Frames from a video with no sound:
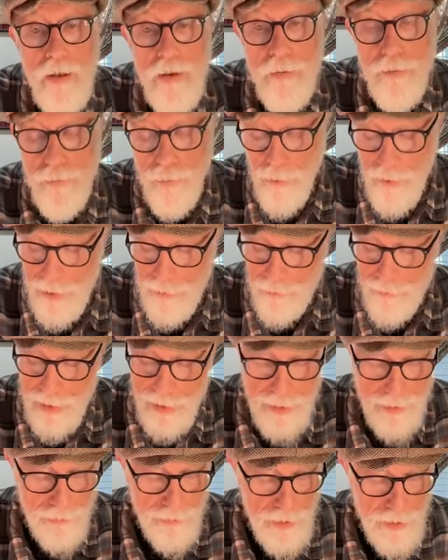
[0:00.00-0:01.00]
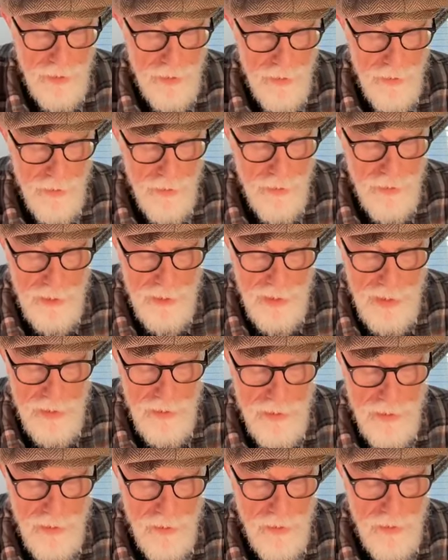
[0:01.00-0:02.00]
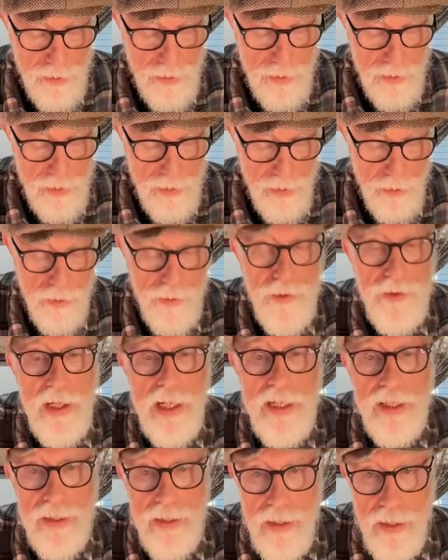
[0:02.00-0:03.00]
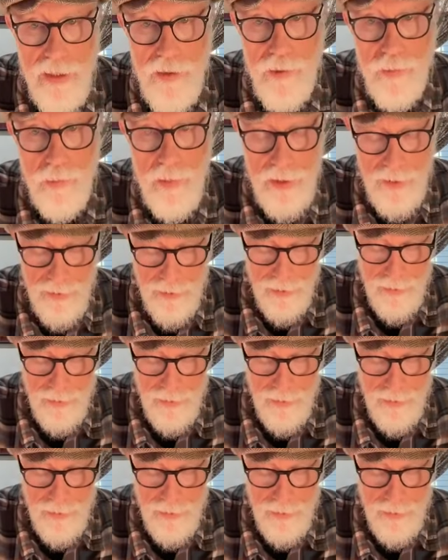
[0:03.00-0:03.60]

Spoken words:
45 years later, her second husband,